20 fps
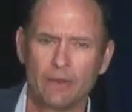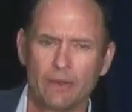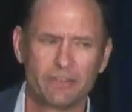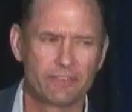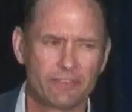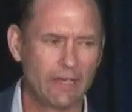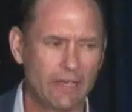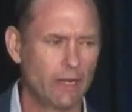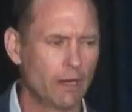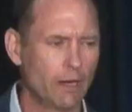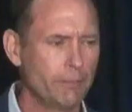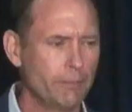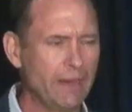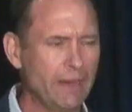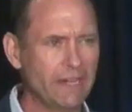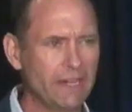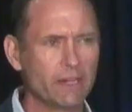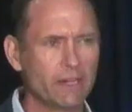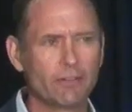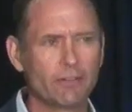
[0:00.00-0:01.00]
as are
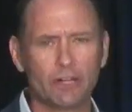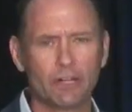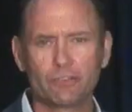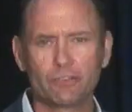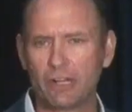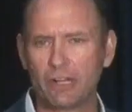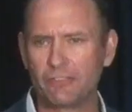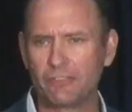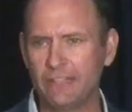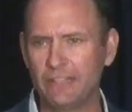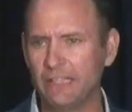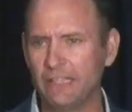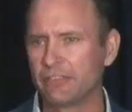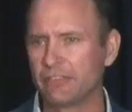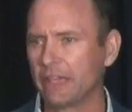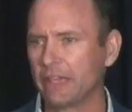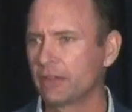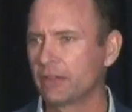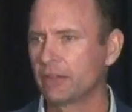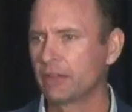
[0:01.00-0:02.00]
many of our trustees
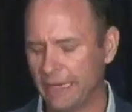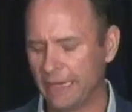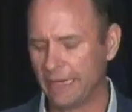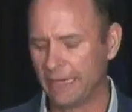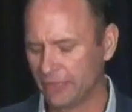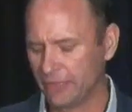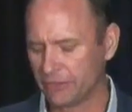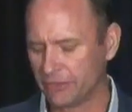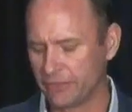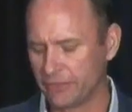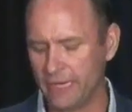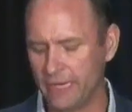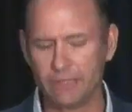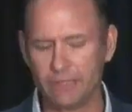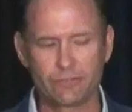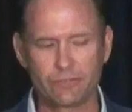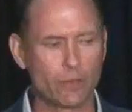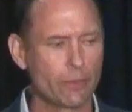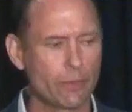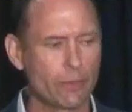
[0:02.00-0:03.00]
that couldn't make it here tonight.
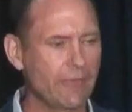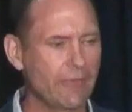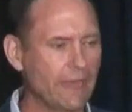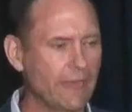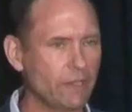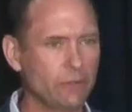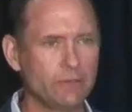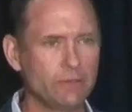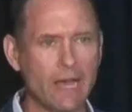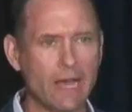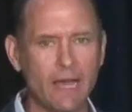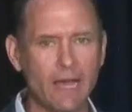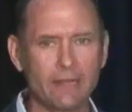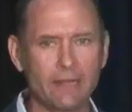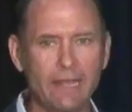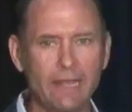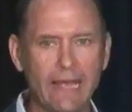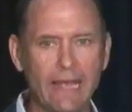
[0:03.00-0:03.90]
So thank you, Don.